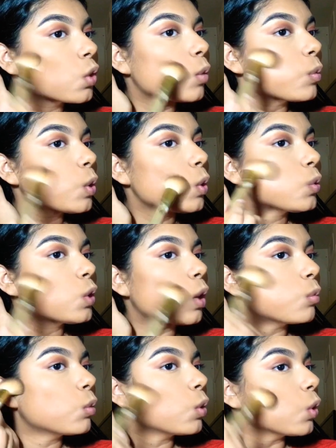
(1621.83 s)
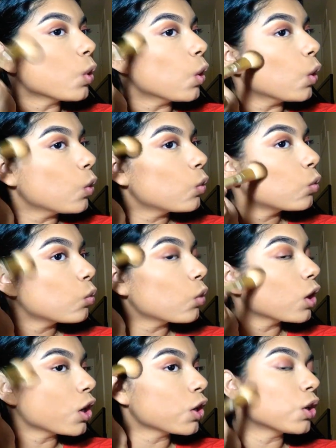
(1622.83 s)
Let me know down below
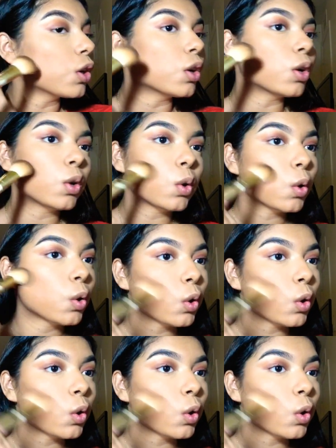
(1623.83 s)
what are good